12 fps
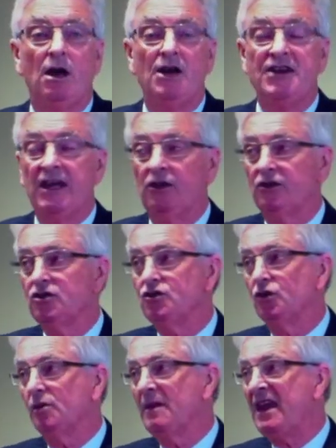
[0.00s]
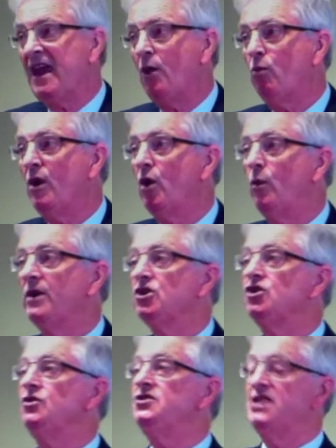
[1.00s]
I'd now like to talk about how well we're
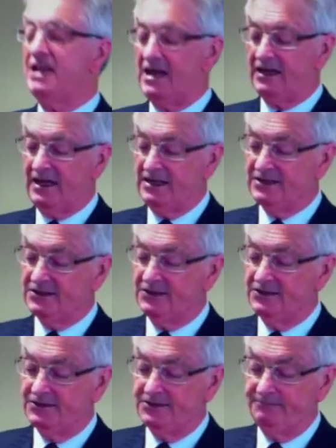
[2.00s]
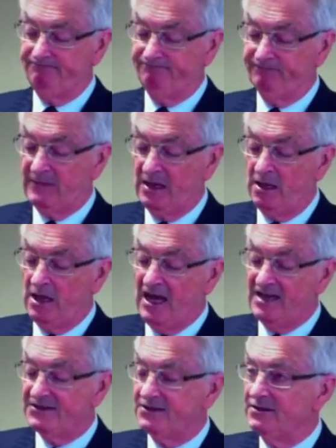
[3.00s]
choosing our councillors.
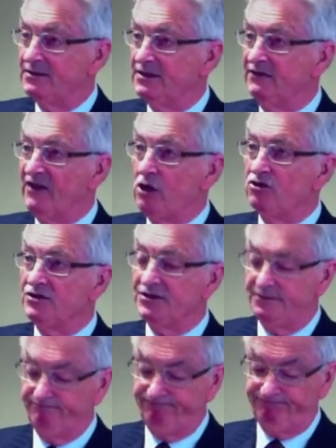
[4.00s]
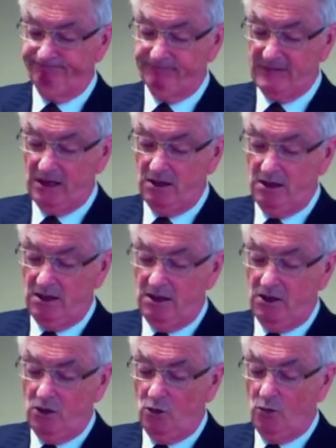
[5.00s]
Us, the voters.
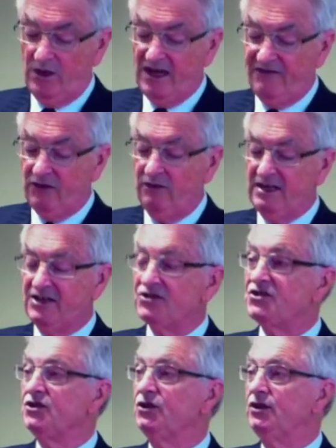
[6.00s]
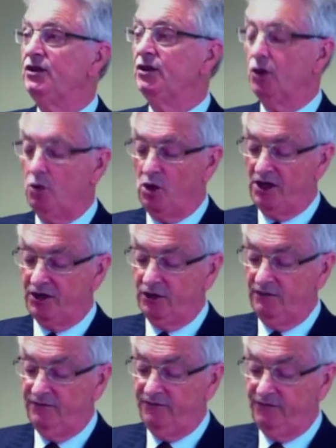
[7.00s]
We are very uncertain and quite
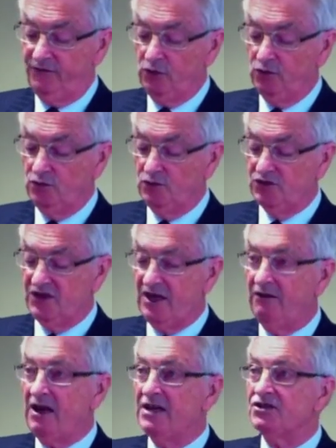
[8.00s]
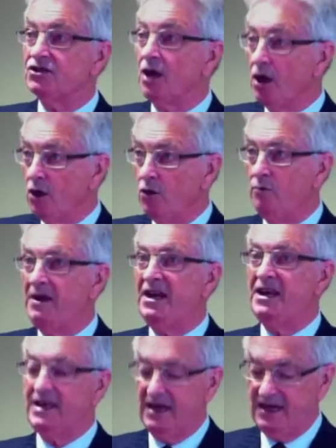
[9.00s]
confused. There are so
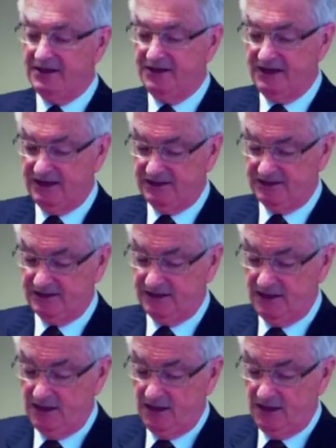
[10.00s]
many candidates.